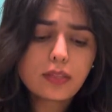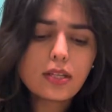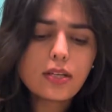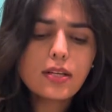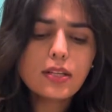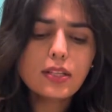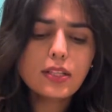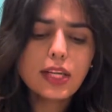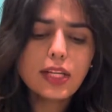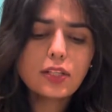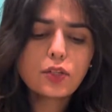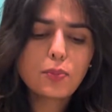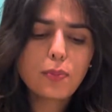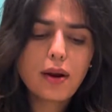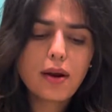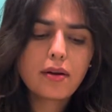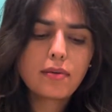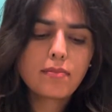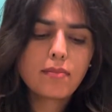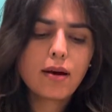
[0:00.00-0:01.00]
thing to bear in
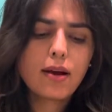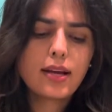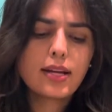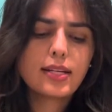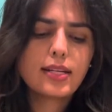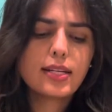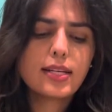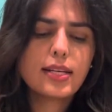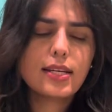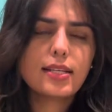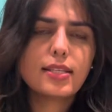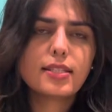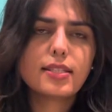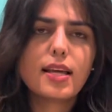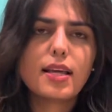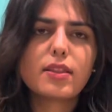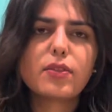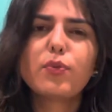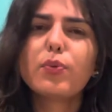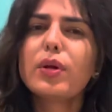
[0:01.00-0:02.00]
mind is there are
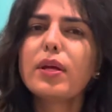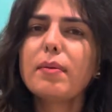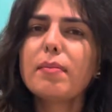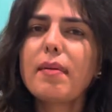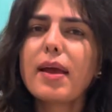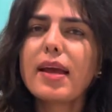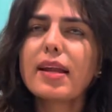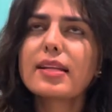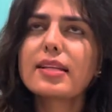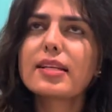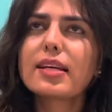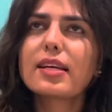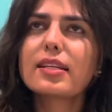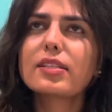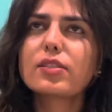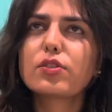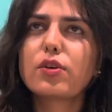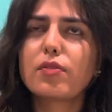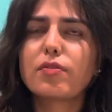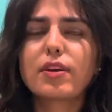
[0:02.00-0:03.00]
three main sort
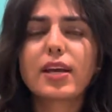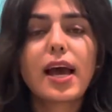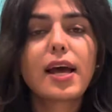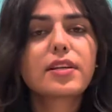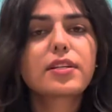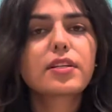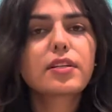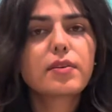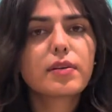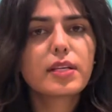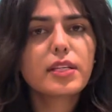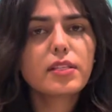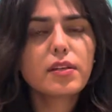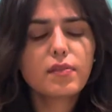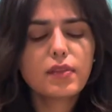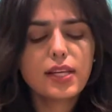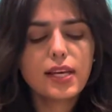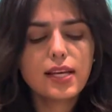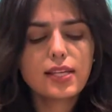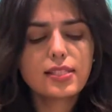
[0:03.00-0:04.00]
of categories of the
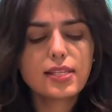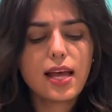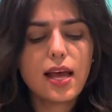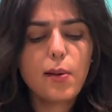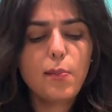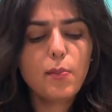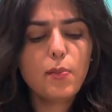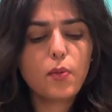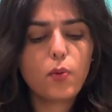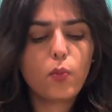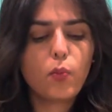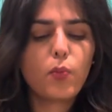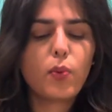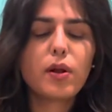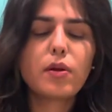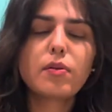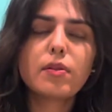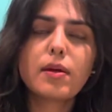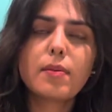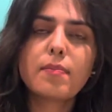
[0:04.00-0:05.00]
exam. One of
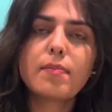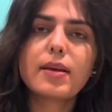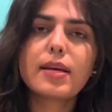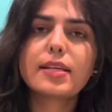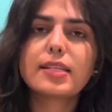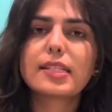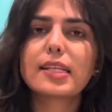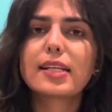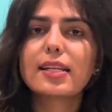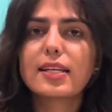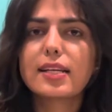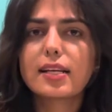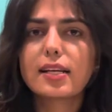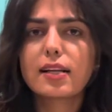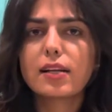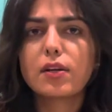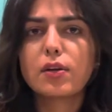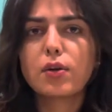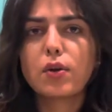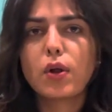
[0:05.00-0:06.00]
them is clinical
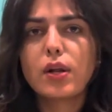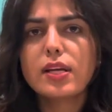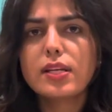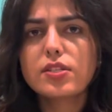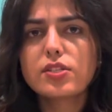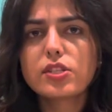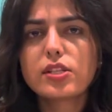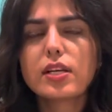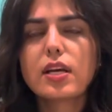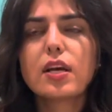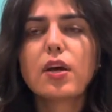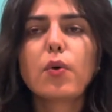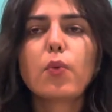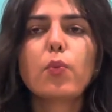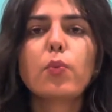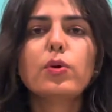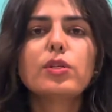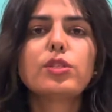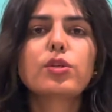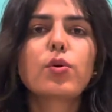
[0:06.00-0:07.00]
knowledge,
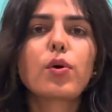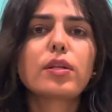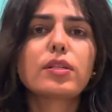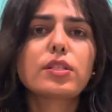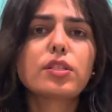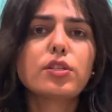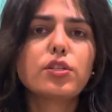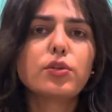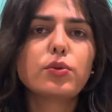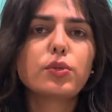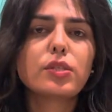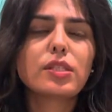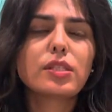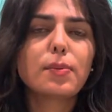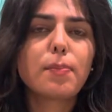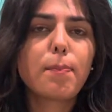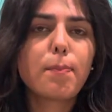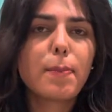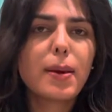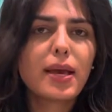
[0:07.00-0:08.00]
which constitutes the
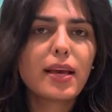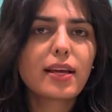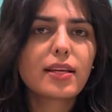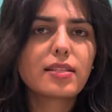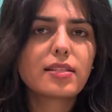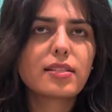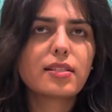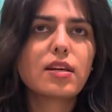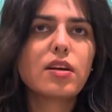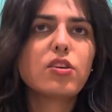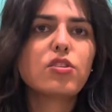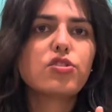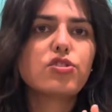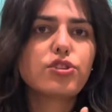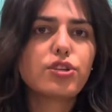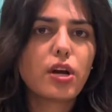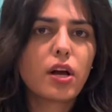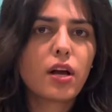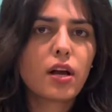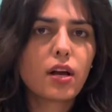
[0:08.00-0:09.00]
biggest
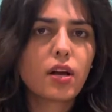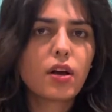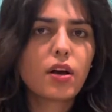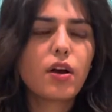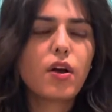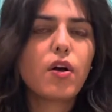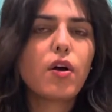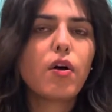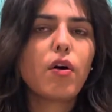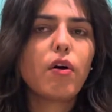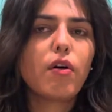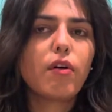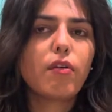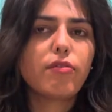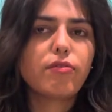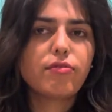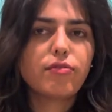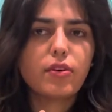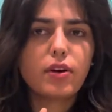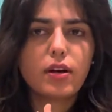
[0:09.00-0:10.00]
chunk of
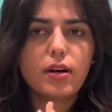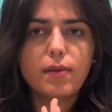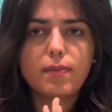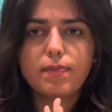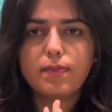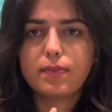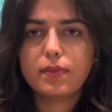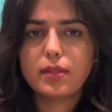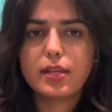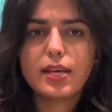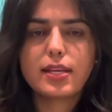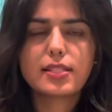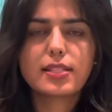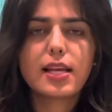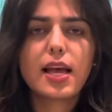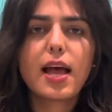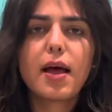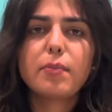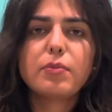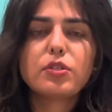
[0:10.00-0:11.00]
the
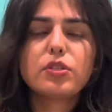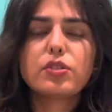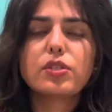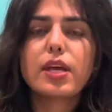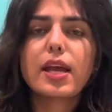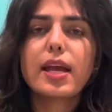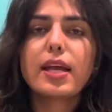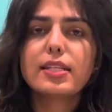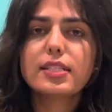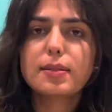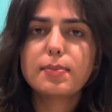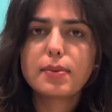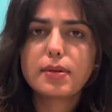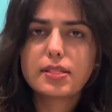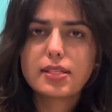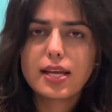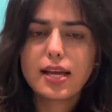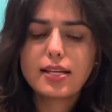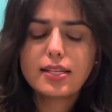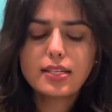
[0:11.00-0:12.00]
exam, which is
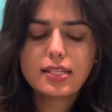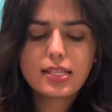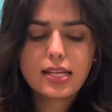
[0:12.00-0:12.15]
80%.